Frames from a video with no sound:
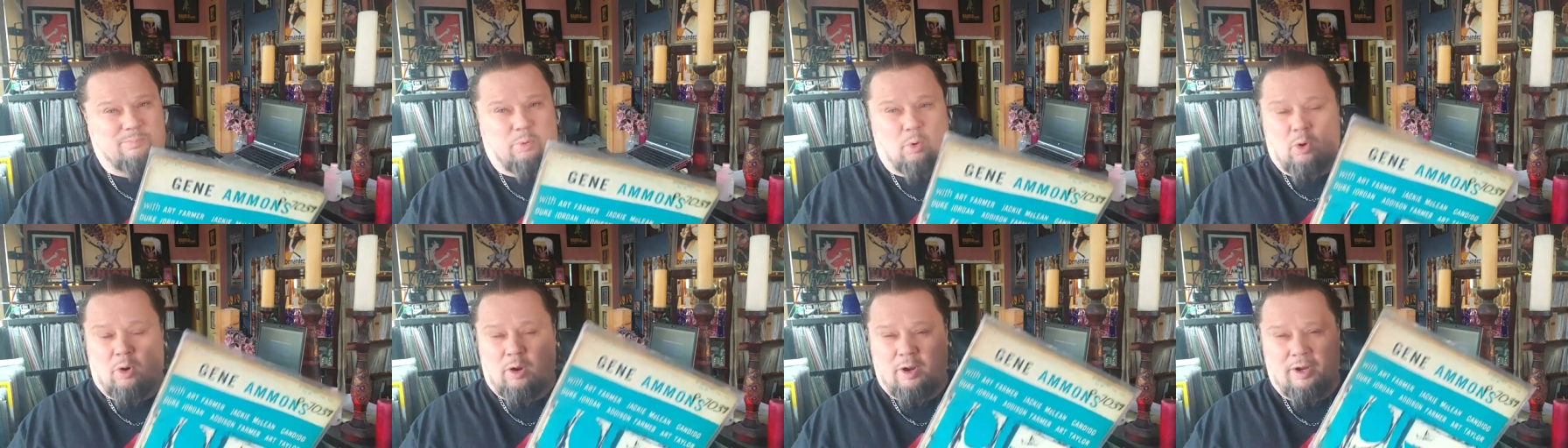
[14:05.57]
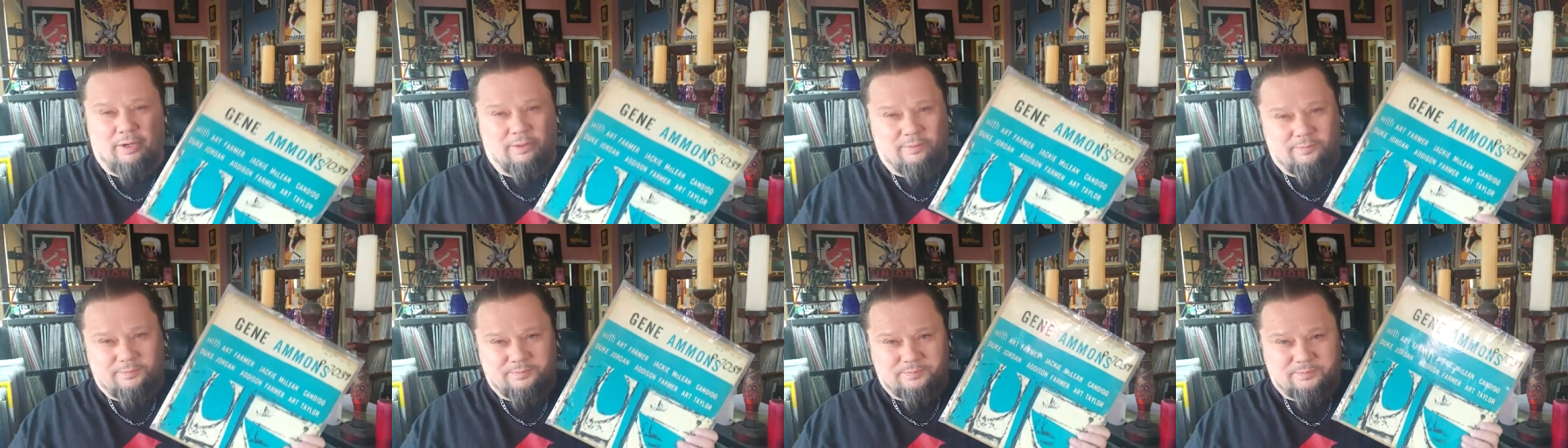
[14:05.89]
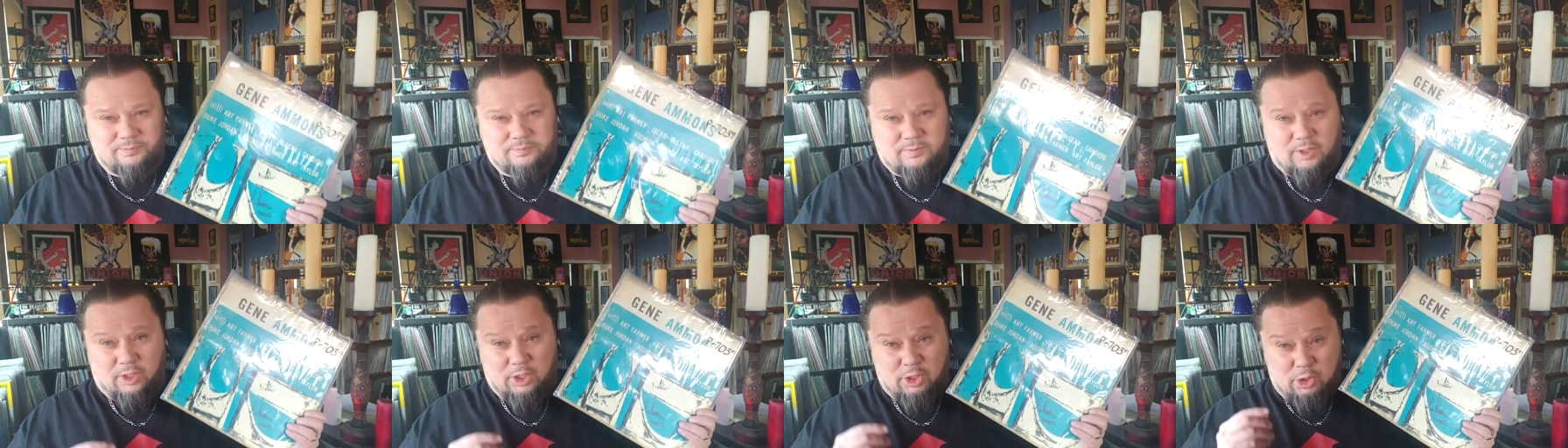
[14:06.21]
boy,
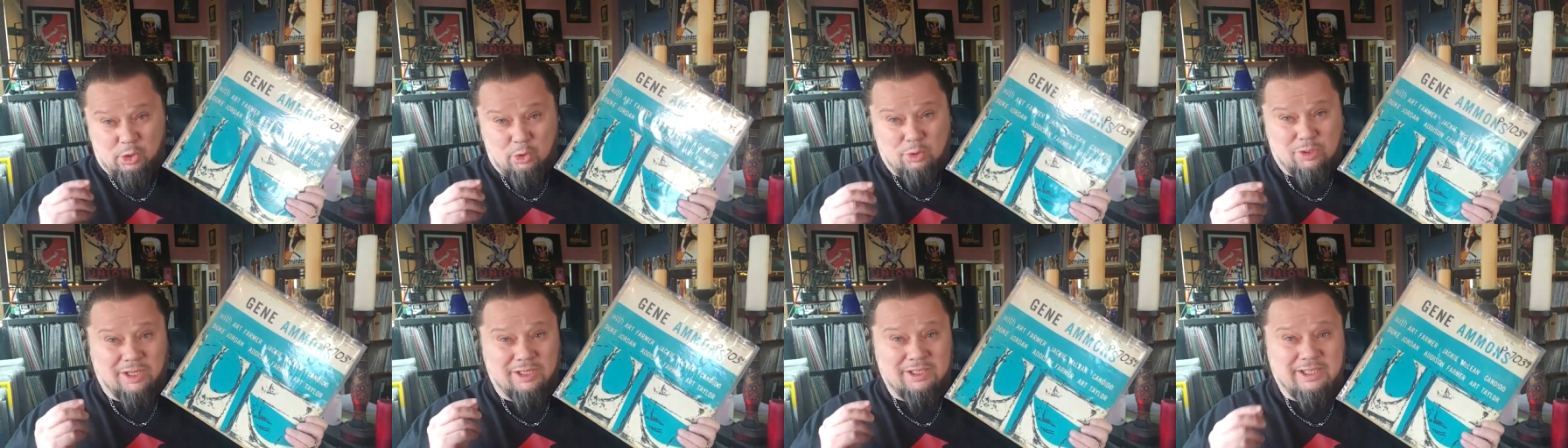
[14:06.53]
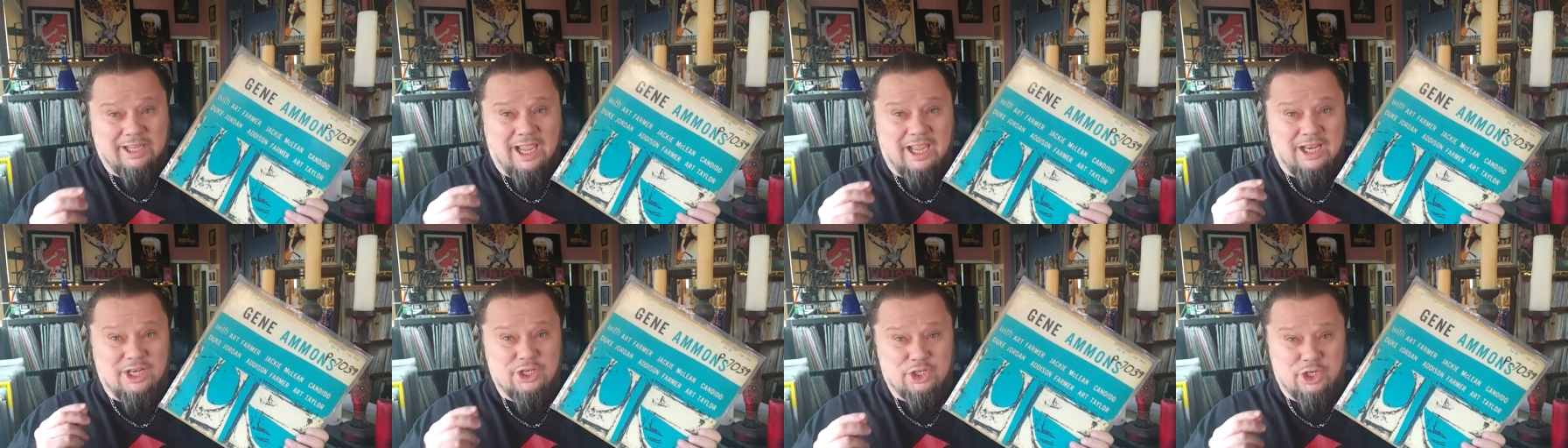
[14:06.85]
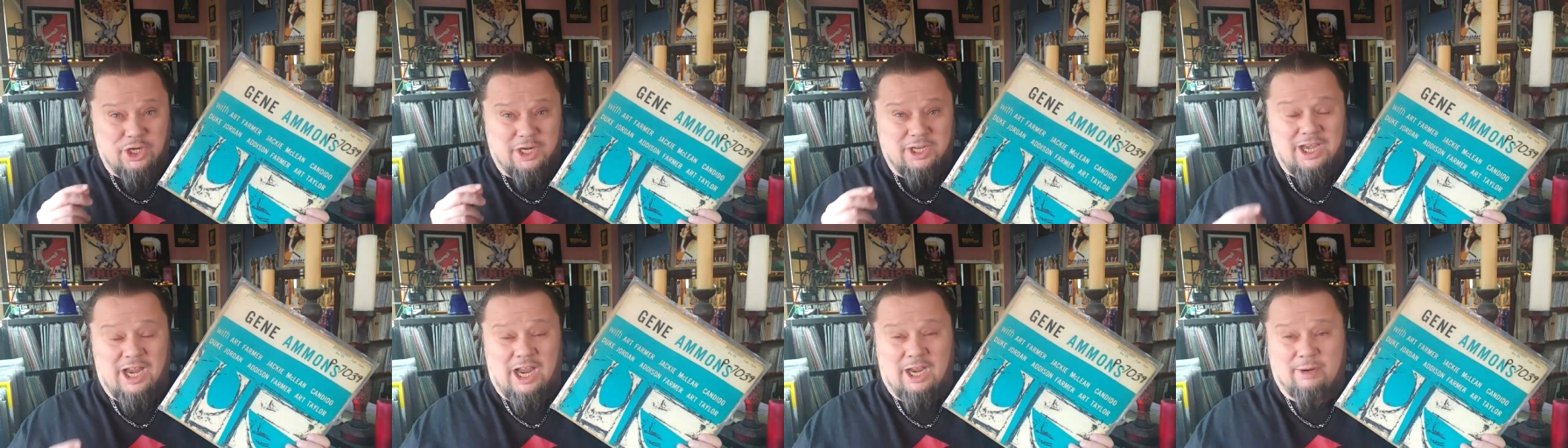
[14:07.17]
you can get
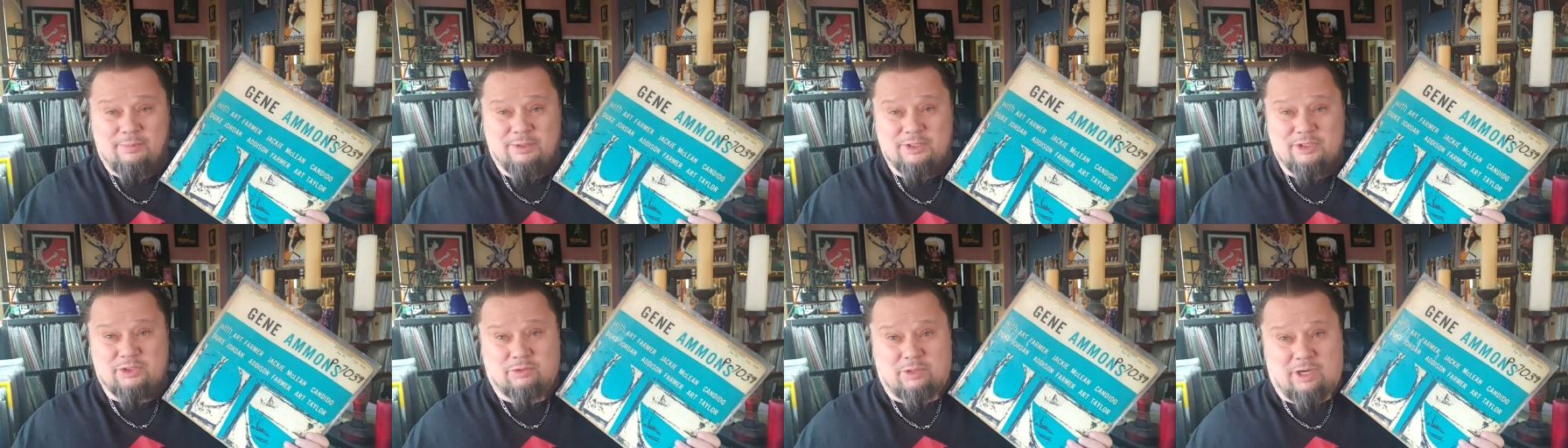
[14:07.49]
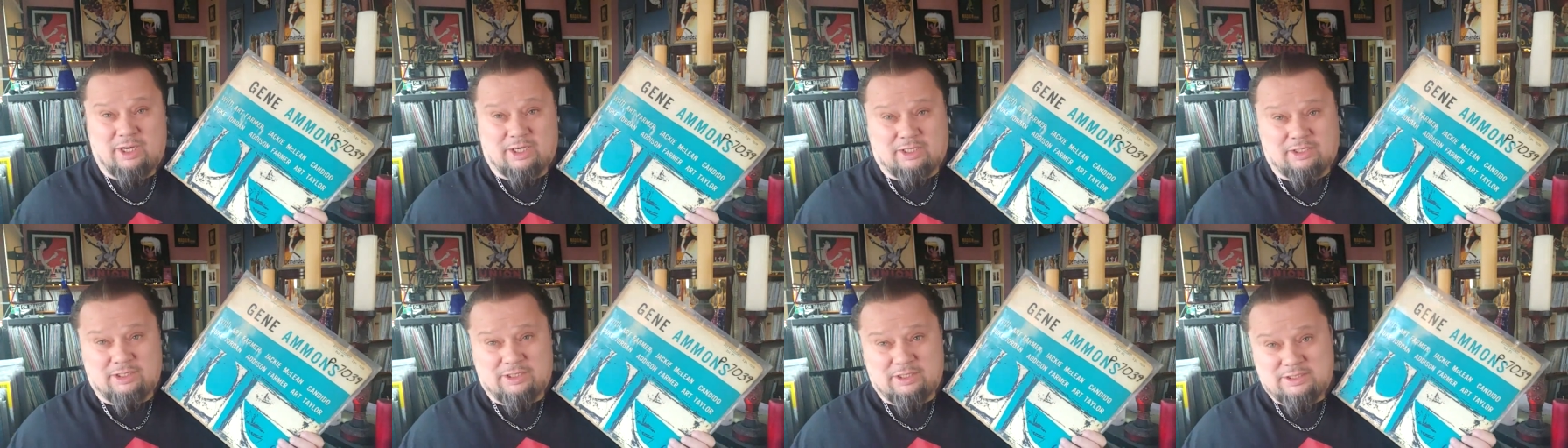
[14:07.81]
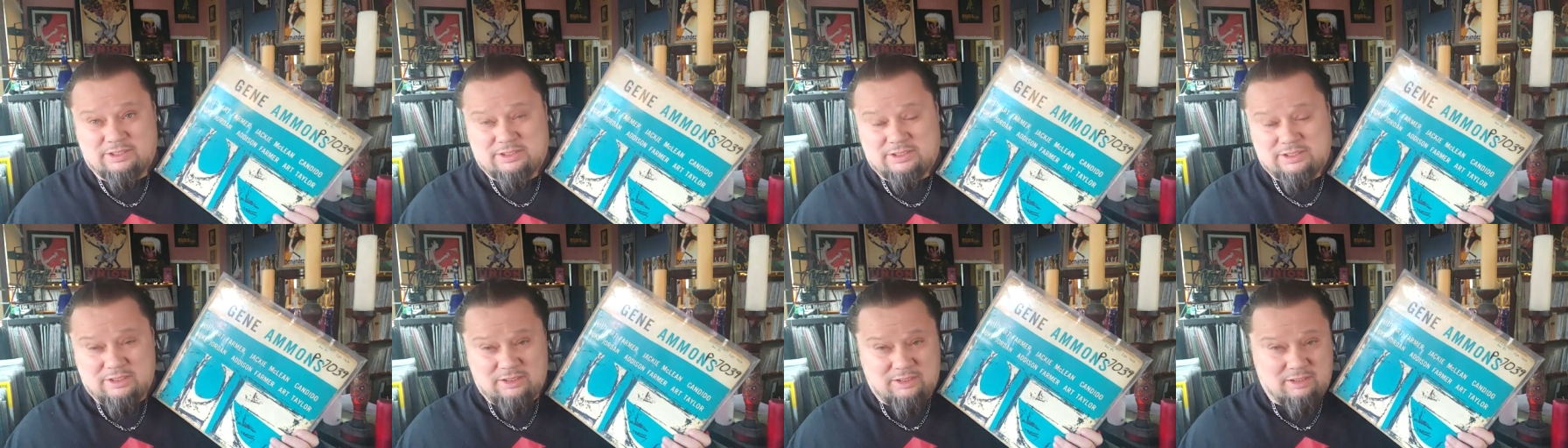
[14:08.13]
Gene Ammons
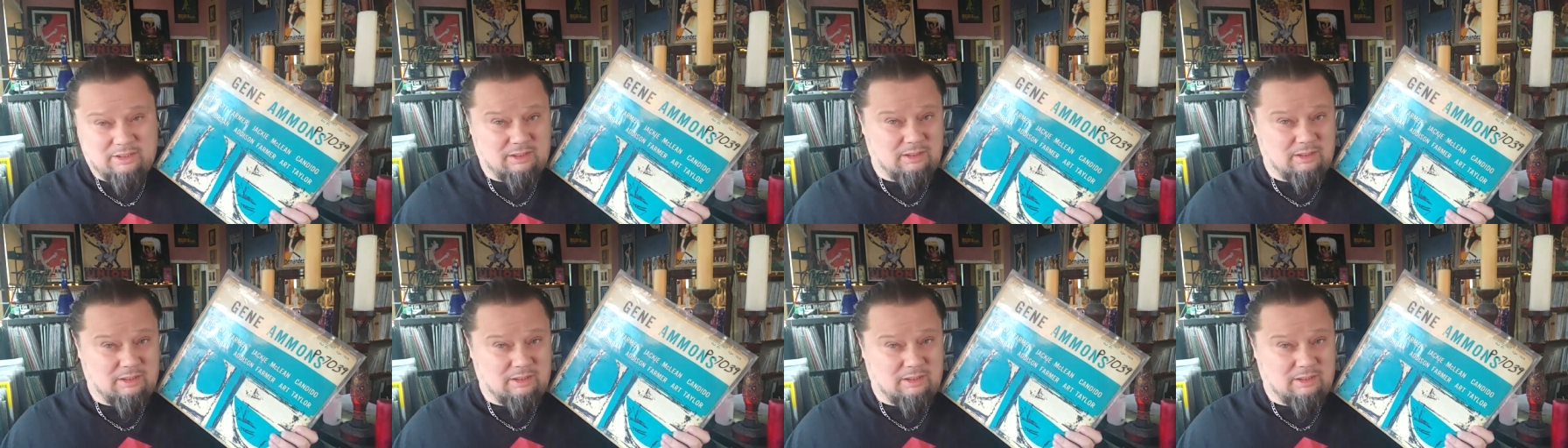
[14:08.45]
records